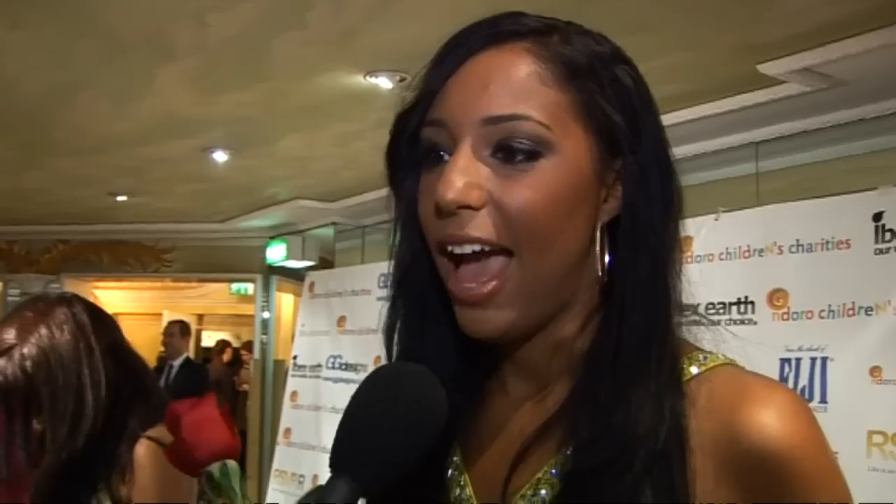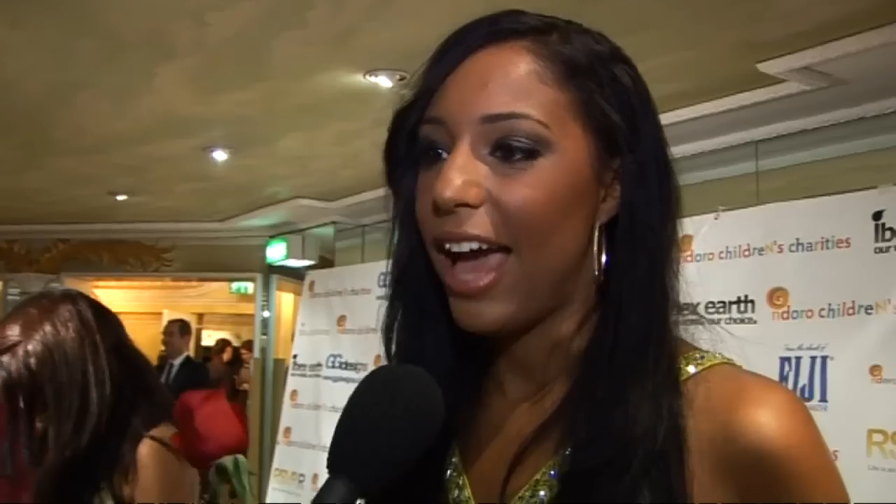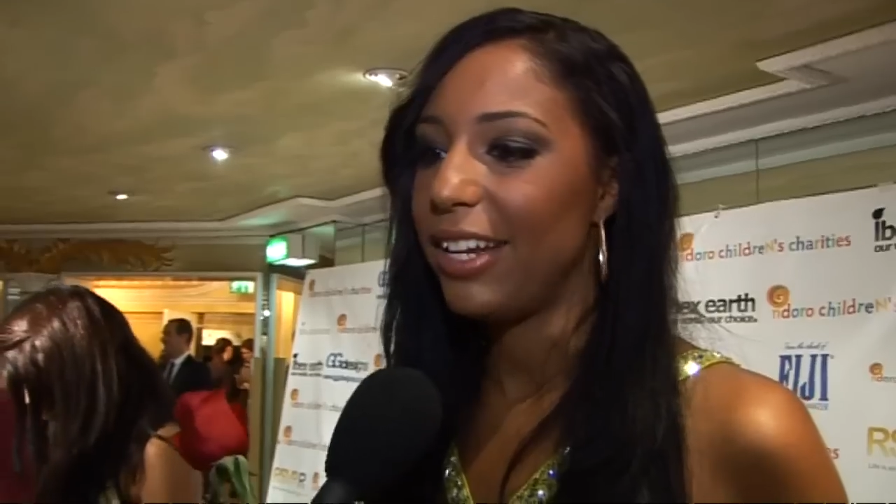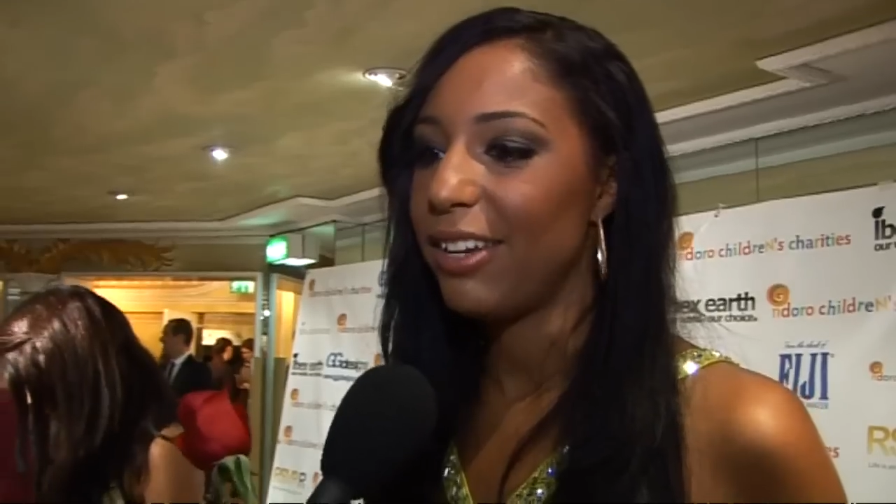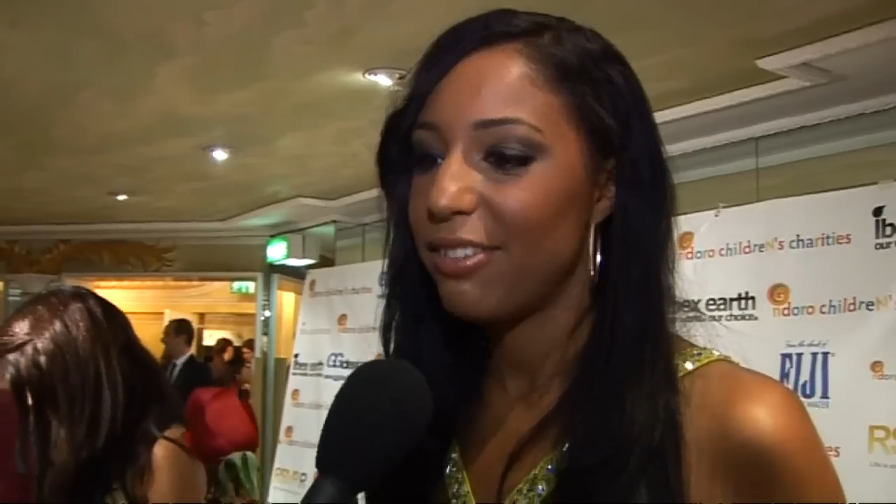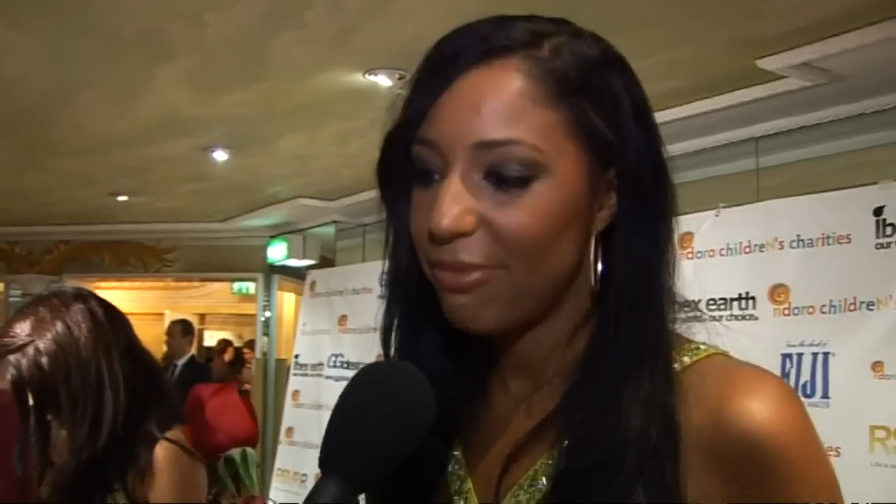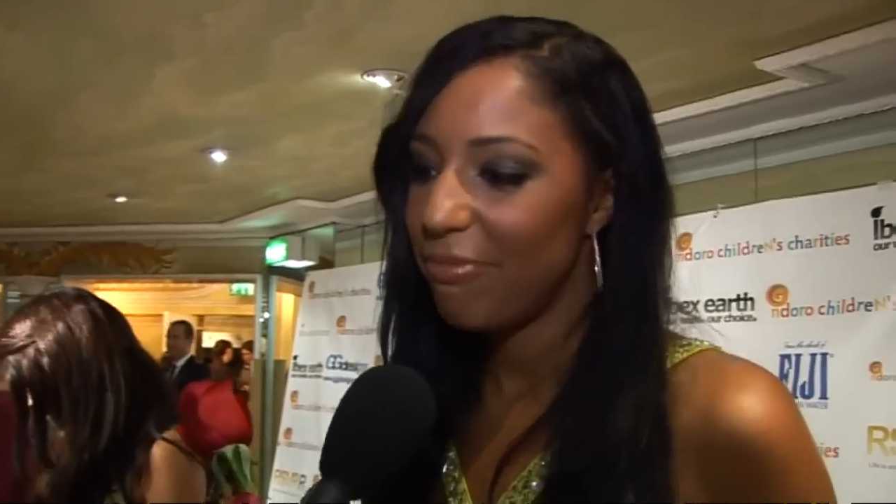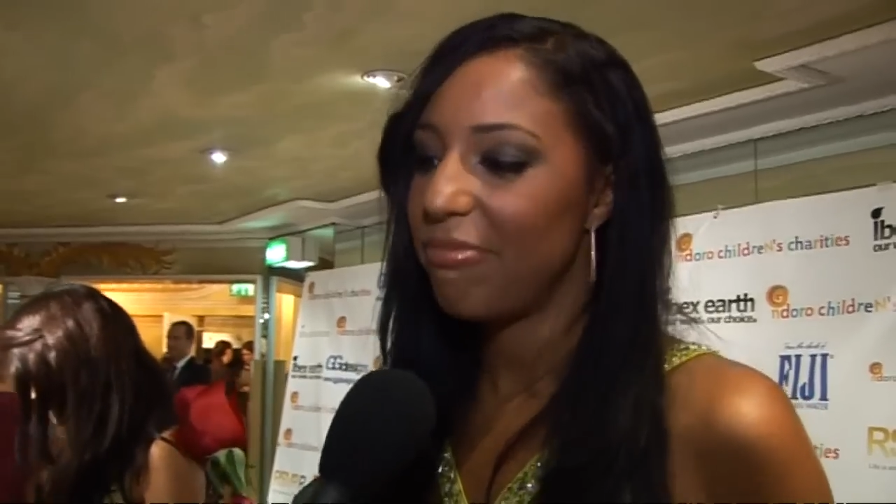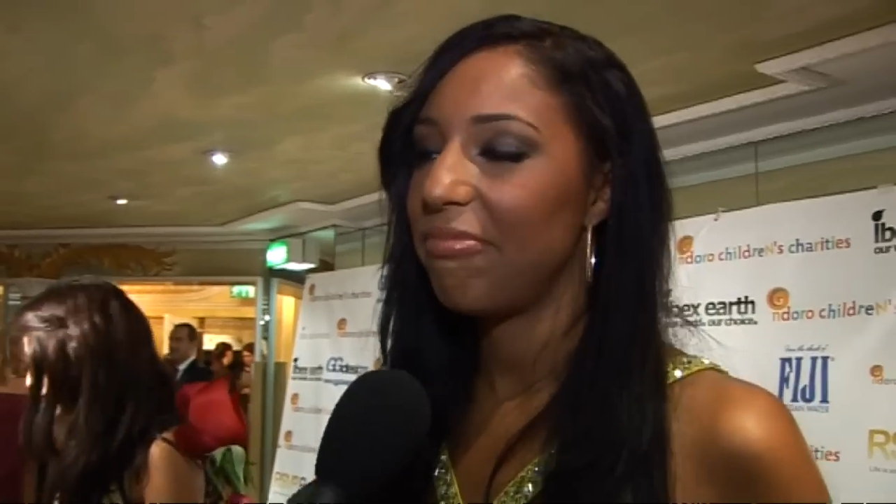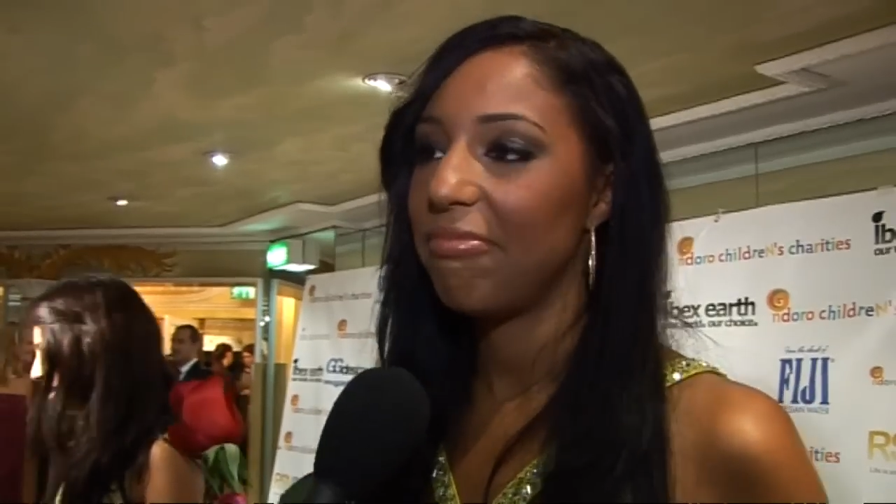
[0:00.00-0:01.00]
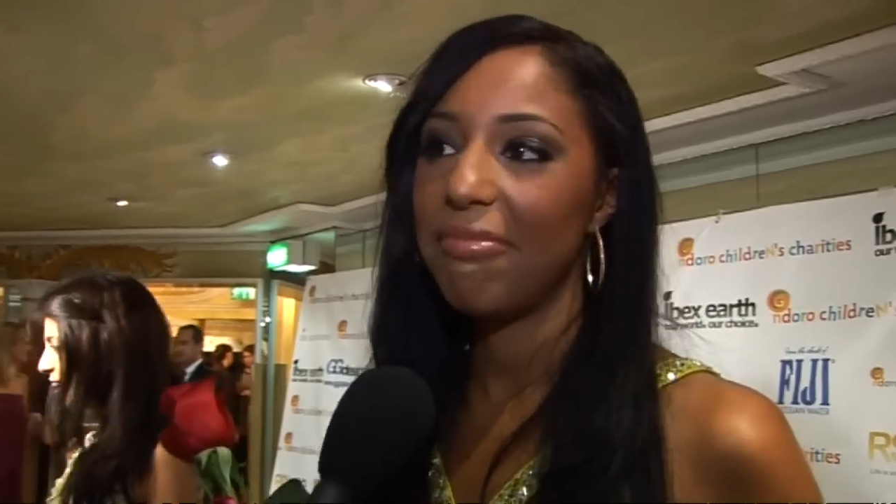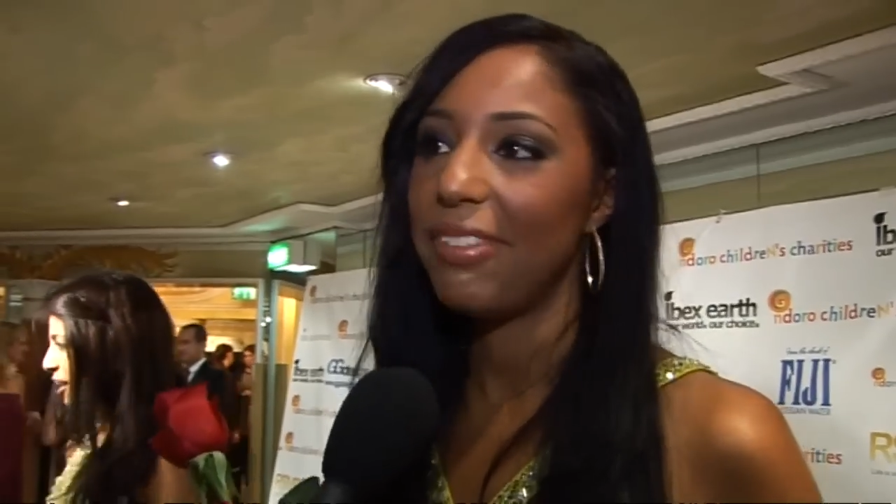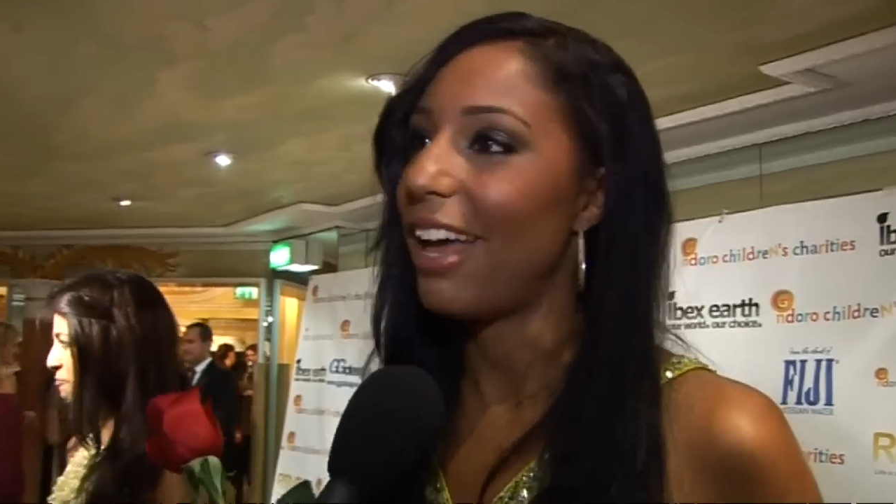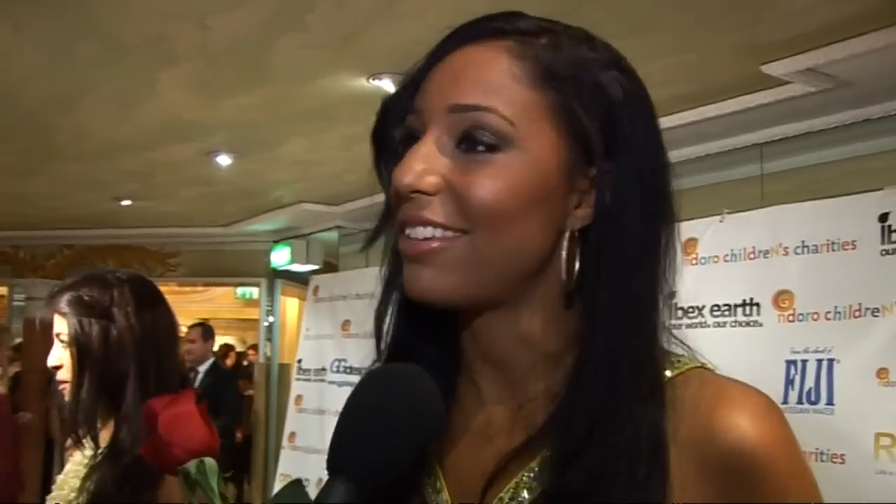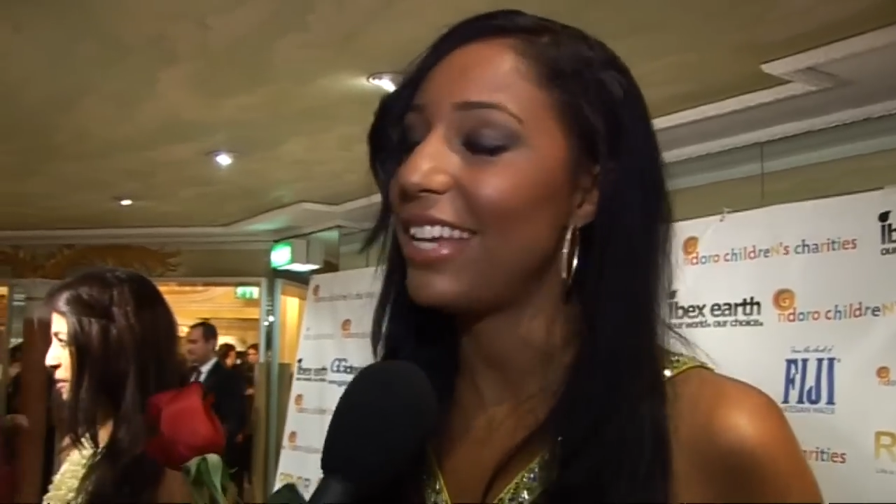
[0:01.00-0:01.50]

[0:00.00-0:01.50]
And that's